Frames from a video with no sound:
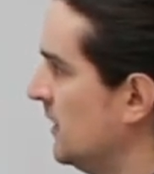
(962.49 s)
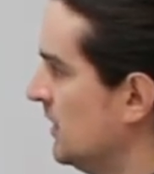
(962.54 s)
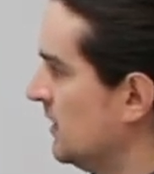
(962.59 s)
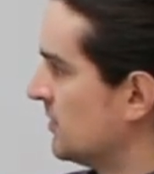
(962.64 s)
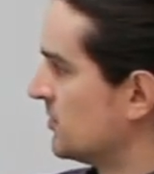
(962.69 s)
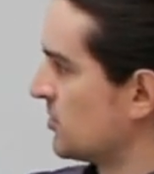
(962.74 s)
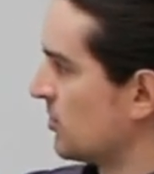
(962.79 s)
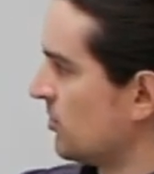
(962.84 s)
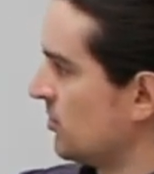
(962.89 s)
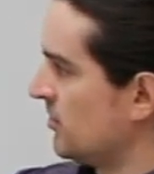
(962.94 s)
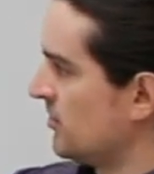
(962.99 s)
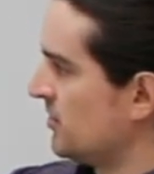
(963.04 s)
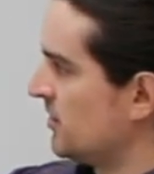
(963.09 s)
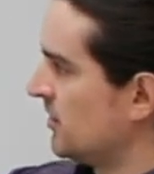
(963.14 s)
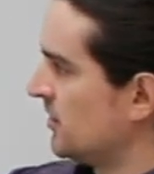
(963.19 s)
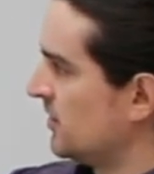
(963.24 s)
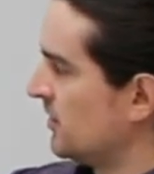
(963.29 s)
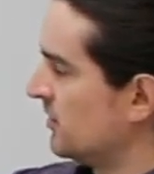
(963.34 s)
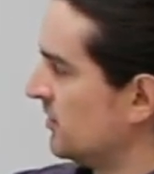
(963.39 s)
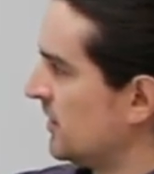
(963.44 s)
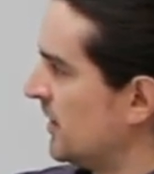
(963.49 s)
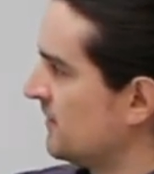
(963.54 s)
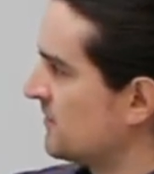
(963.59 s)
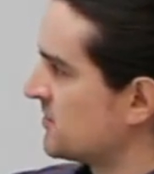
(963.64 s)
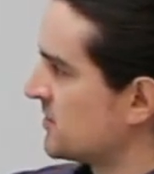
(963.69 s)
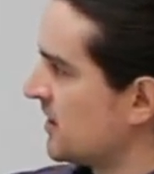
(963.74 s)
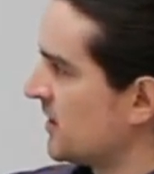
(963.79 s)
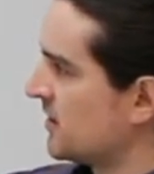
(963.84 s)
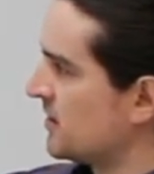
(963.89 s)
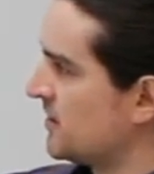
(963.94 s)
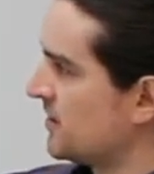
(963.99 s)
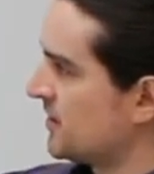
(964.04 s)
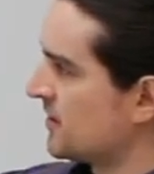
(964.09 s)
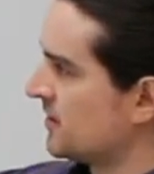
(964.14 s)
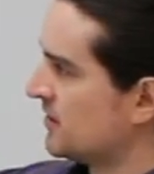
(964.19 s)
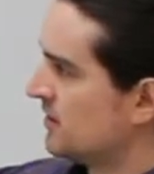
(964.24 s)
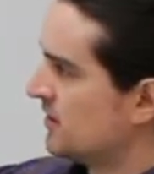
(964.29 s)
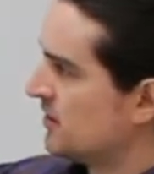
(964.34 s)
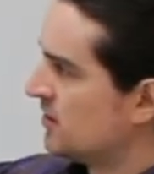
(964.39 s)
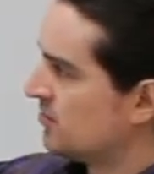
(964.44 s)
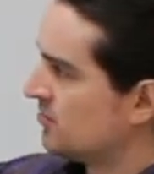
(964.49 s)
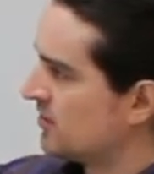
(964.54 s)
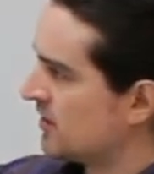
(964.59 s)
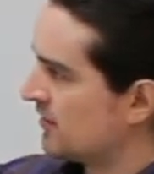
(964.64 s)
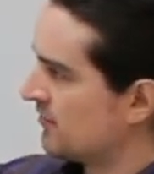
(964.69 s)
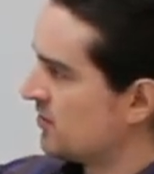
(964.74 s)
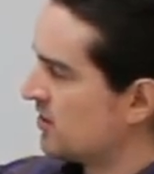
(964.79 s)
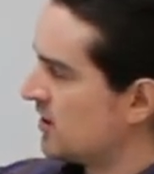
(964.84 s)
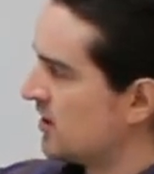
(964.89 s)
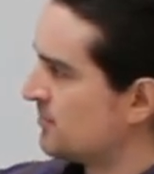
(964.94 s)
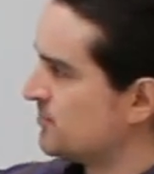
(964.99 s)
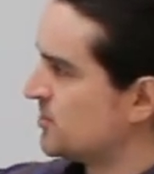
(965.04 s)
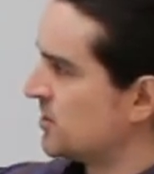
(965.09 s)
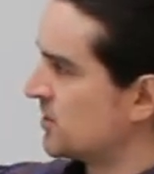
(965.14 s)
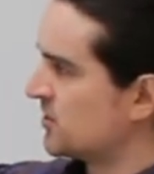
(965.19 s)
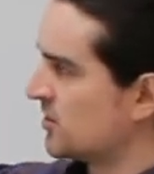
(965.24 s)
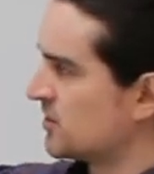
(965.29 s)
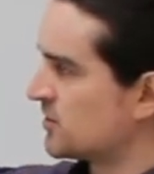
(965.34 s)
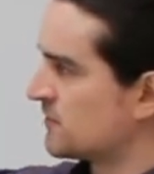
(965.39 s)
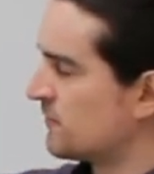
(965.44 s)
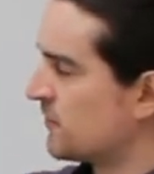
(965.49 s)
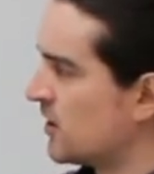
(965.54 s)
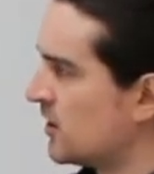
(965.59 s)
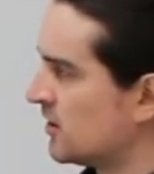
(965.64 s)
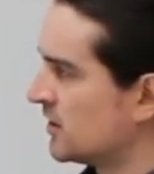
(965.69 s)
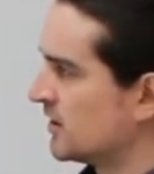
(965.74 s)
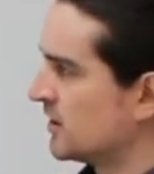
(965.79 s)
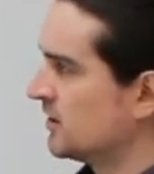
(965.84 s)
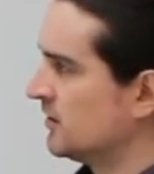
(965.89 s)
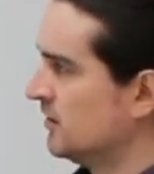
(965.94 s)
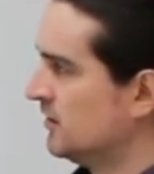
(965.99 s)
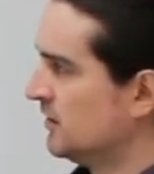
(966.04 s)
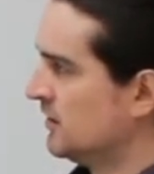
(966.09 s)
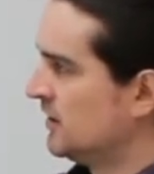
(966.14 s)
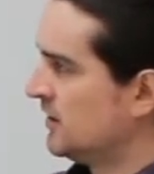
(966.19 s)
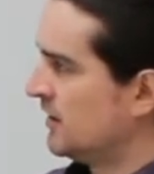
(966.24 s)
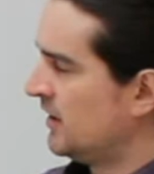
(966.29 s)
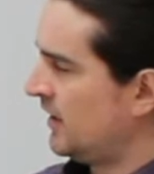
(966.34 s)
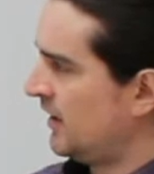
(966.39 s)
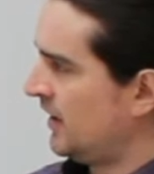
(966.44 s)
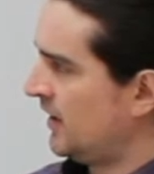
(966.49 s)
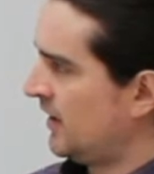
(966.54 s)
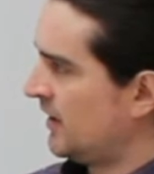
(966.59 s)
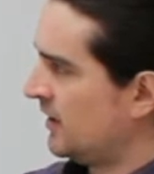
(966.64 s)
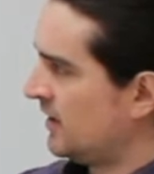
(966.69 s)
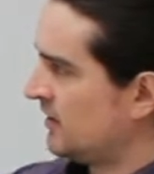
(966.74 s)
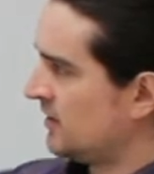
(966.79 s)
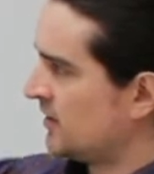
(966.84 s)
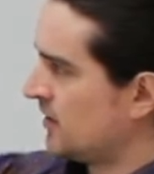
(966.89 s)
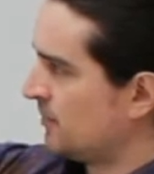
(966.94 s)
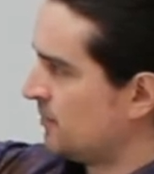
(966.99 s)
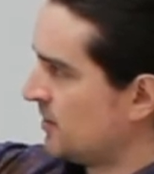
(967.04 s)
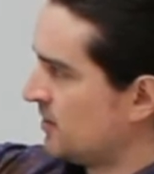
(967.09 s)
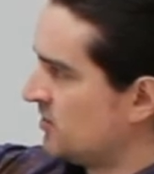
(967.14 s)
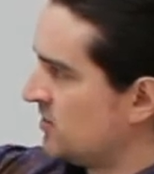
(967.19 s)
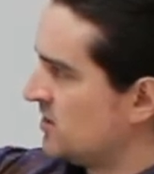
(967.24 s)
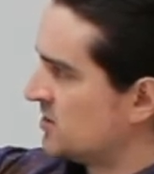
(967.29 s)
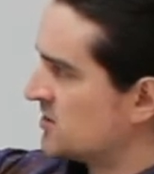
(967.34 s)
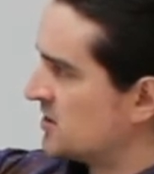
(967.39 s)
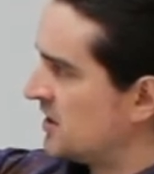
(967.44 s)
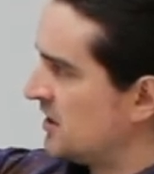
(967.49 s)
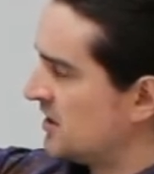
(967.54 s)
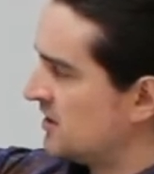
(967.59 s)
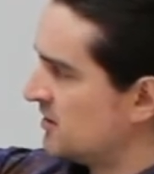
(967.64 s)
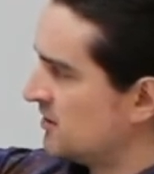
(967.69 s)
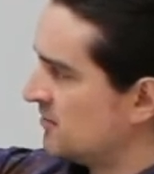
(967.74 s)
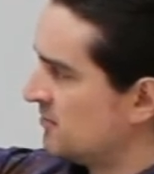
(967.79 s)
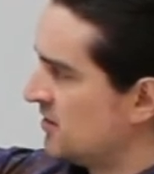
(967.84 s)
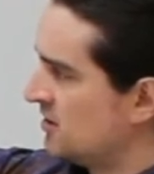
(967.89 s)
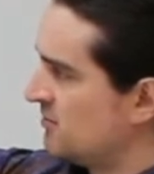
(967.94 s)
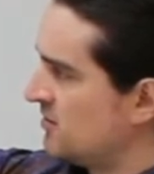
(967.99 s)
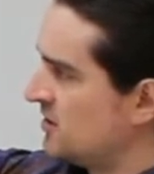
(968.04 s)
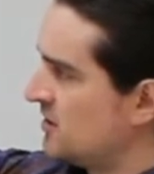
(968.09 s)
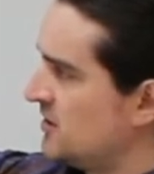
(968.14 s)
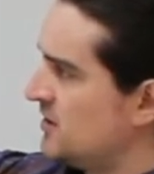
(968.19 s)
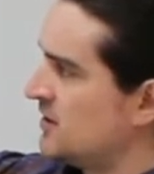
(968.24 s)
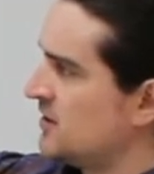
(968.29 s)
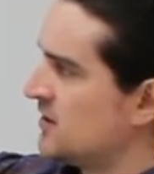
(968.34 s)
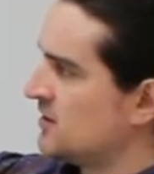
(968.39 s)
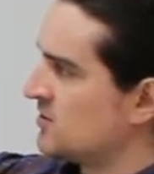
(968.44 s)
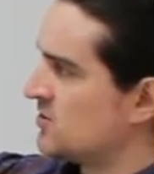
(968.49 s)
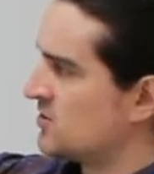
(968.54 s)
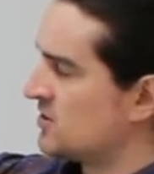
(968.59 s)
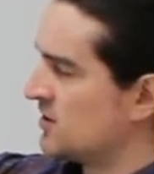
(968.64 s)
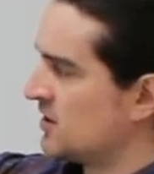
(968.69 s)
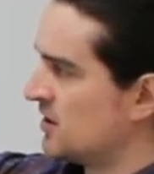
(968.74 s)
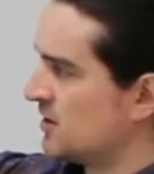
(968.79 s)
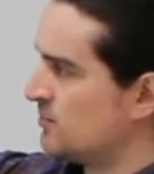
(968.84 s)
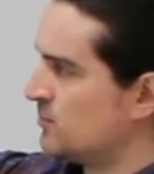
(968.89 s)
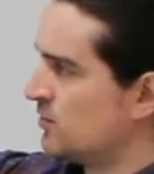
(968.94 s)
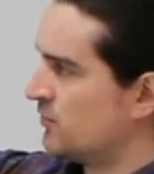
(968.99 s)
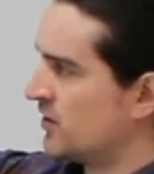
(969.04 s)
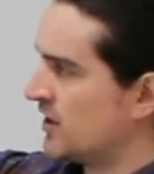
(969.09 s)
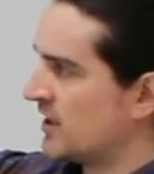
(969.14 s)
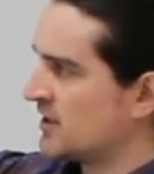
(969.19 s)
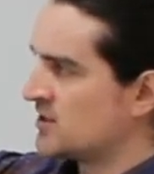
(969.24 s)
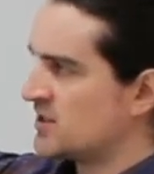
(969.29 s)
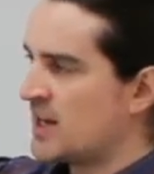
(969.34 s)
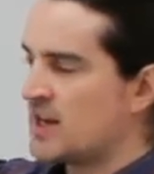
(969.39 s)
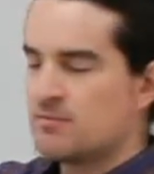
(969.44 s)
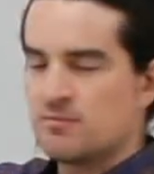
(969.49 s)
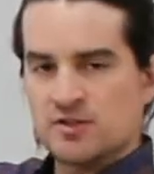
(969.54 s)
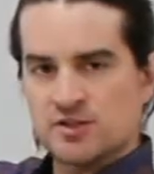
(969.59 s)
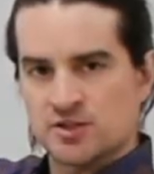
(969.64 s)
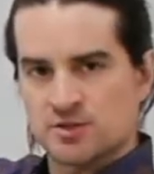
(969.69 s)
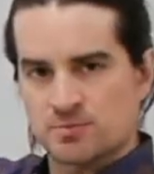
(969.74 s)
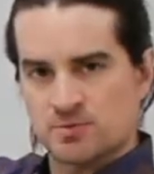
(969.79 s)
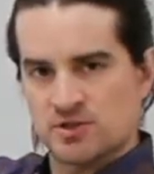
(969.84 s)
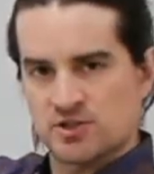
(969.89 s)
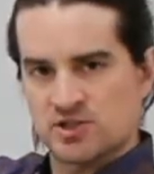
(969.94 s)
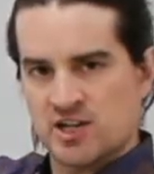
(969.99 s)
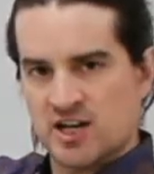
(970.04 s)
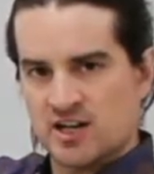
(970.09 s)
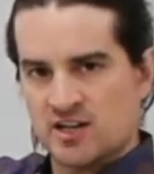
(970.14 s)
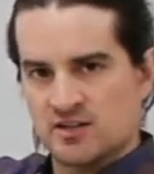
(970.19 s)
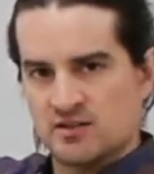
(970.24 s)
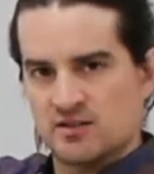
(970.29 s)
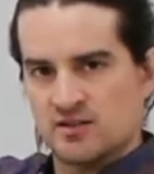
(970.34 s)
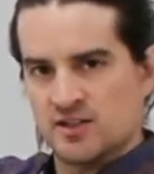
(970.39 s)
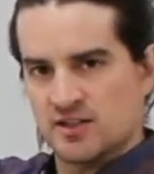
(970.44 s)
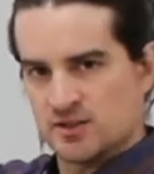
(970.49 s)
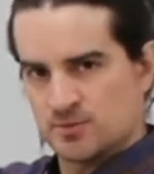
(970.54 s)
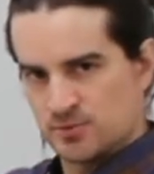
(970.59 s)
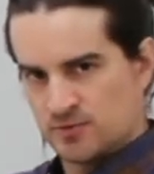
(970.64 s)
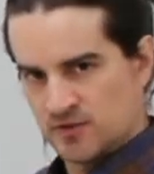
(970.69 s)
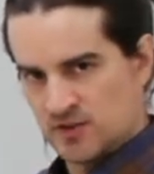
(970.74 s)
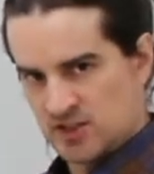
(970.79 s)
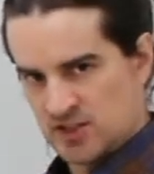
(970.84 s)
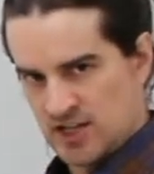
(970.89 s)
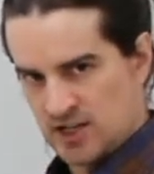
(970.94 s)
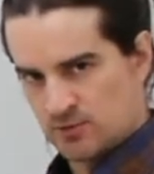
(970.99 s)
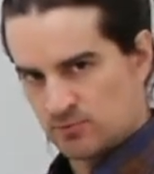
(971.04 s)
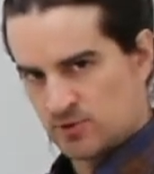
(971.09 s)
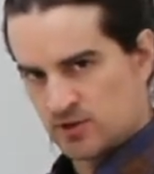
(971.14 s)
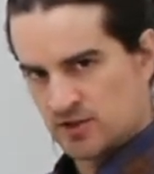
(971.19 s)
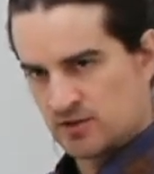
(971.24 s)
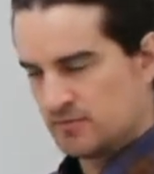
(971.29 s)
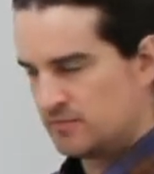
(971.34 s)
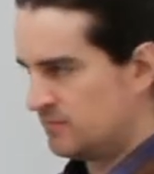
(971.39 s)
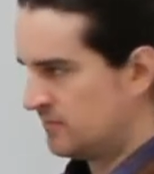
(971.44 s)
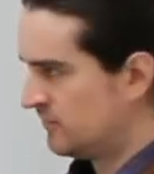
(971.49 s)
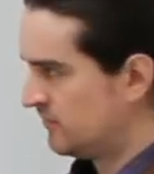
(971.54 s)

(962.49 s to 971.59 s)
So on the left side here, we have an object that's falling, and up at this height, maybe it's uh, moving at 10 meters per second, and it's moving downward.